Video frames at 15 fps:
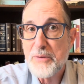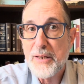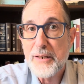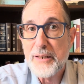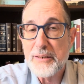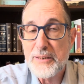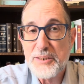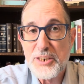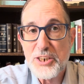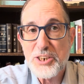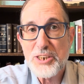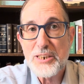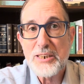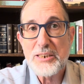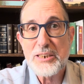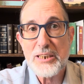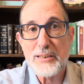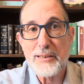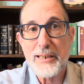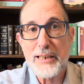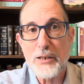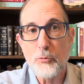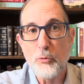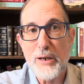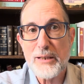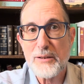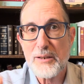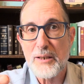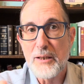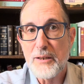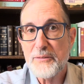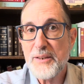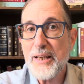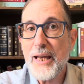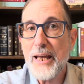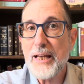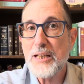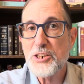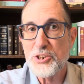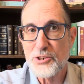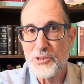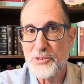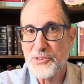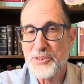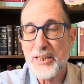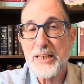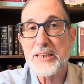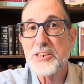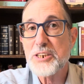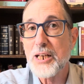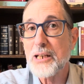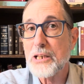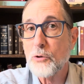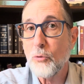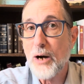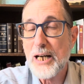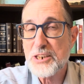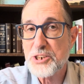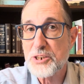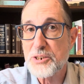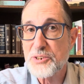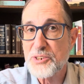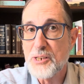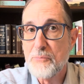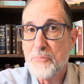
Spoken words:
in addition to dealing with the angels, the angelic watchers,